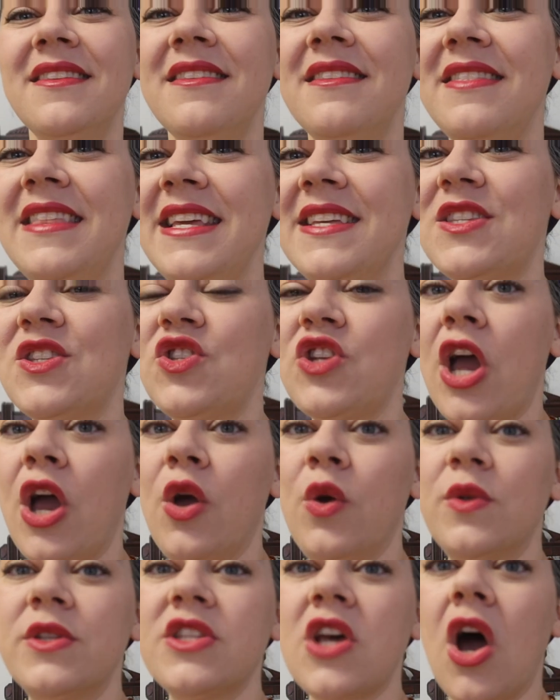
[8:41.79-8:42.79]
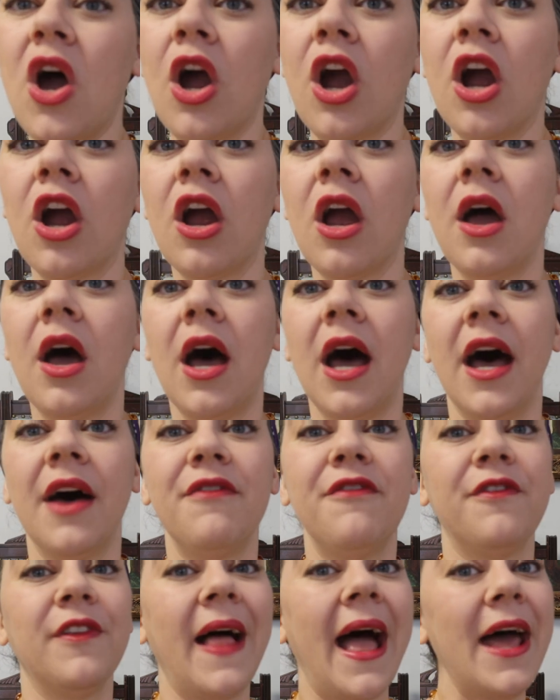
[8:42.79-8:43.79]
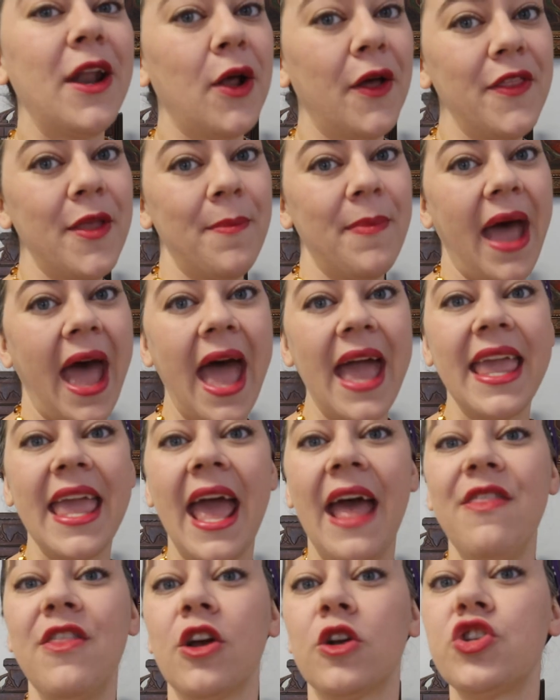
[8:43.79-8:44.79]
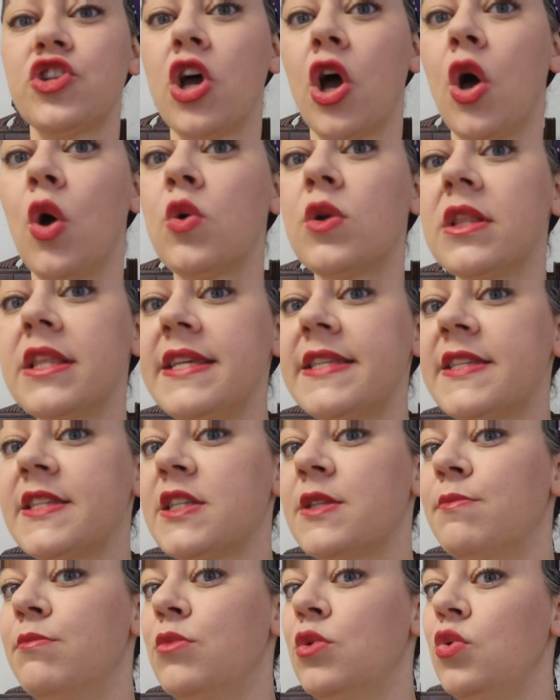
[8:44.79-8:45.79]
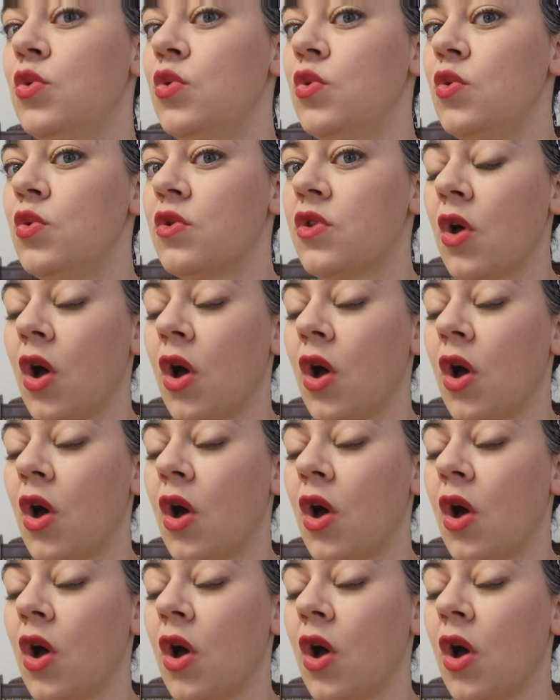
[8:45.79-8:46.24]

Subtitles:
These stones are flat on the back and they're totally smooth